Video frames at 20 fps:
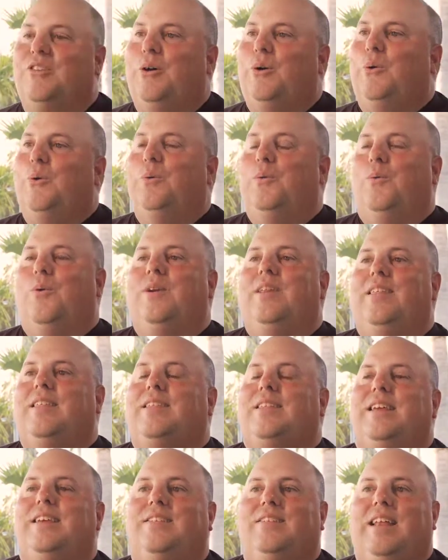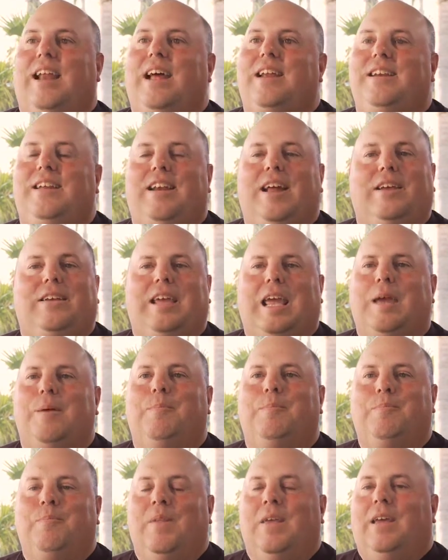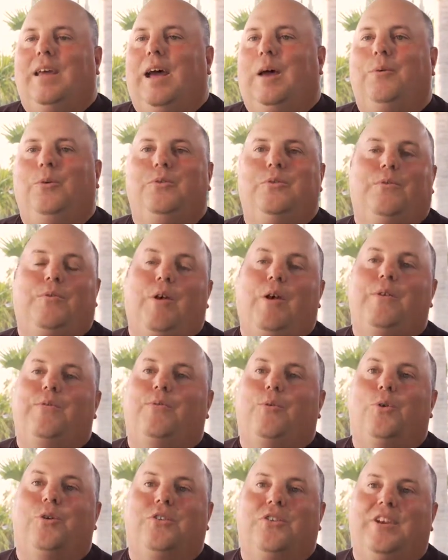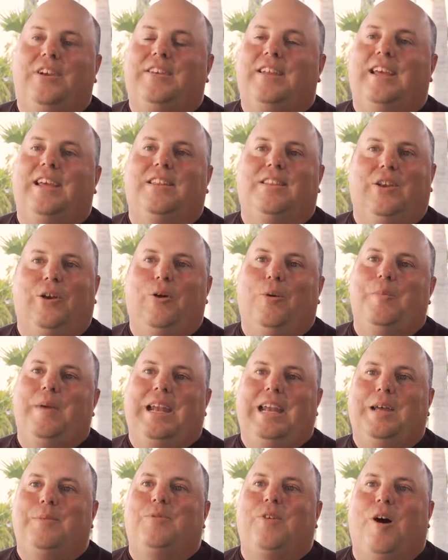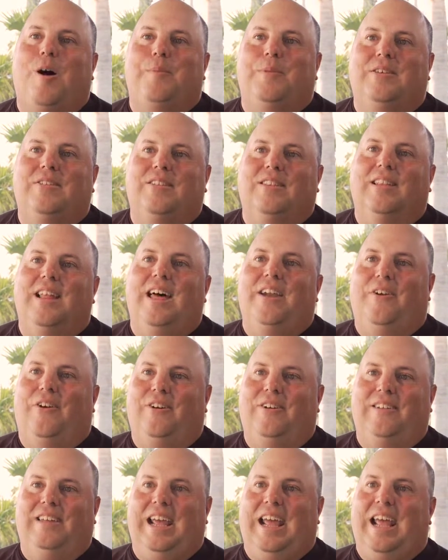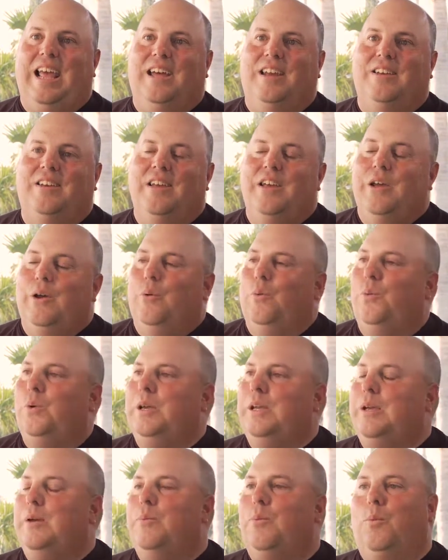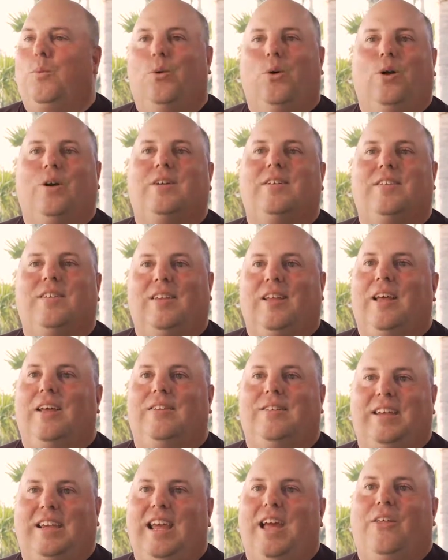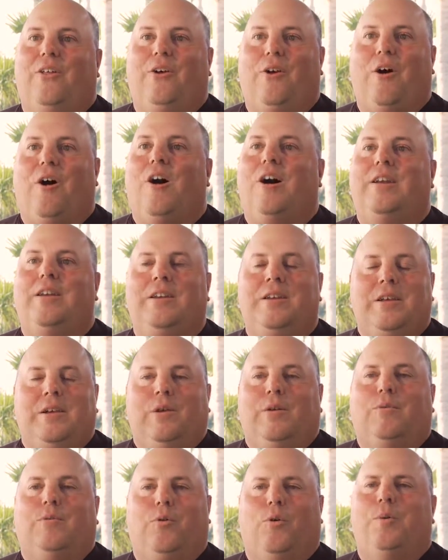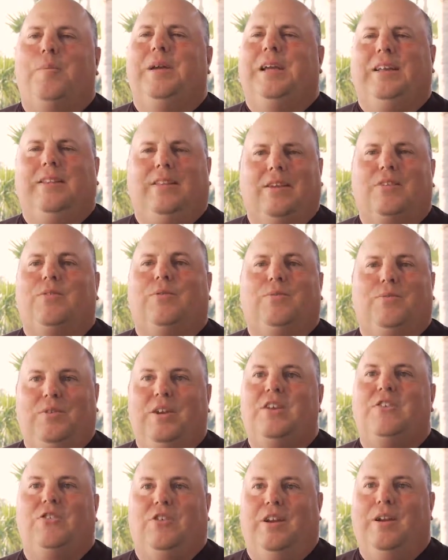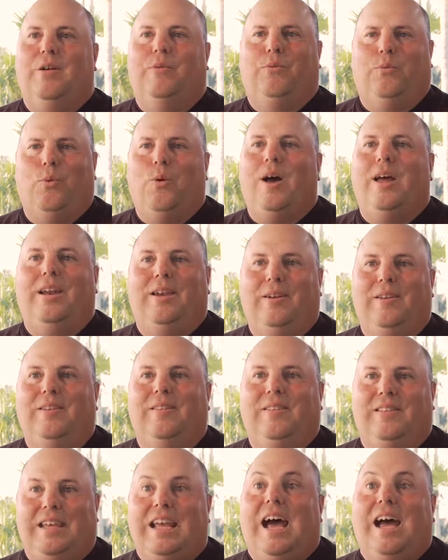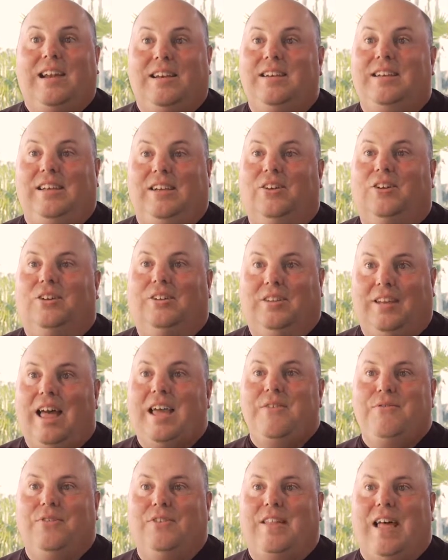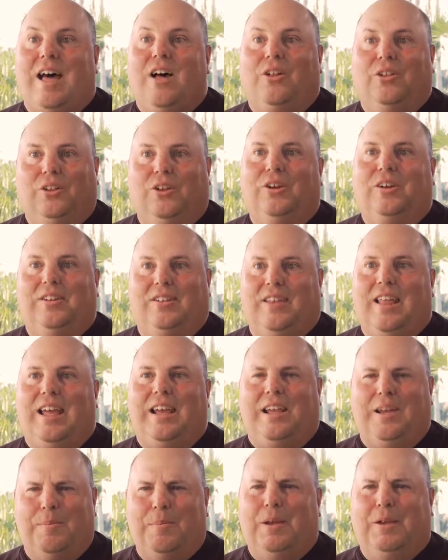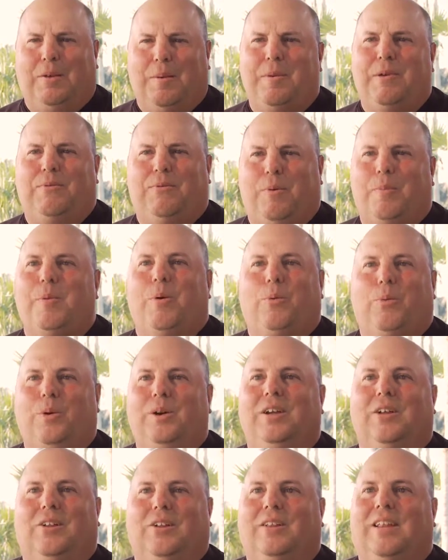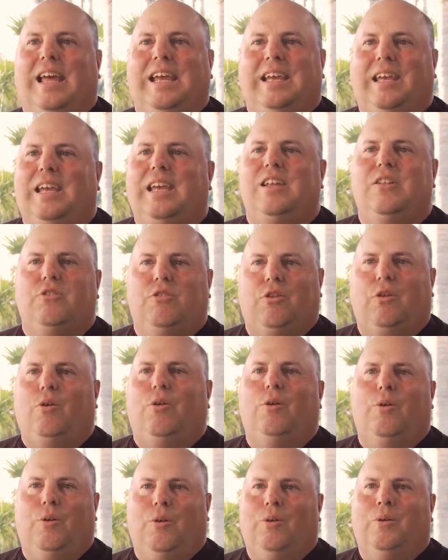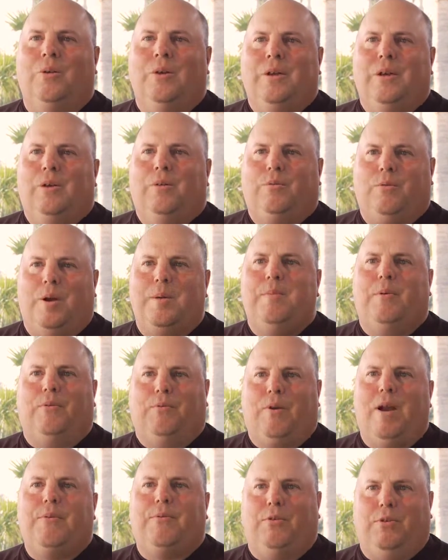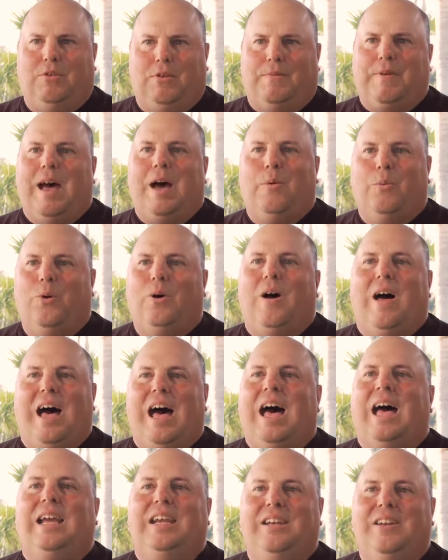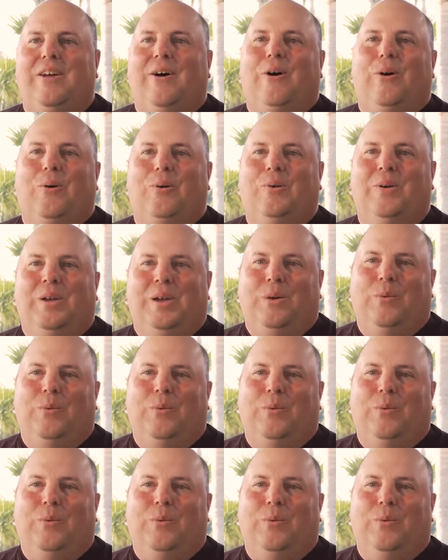So one of the things that I did, I was very fortunate to get to know a man named Thomas Leonard, and we worked together on forming this vision of what the ideal lifestyle looked like, coming from a real internal frame of reference of how will I know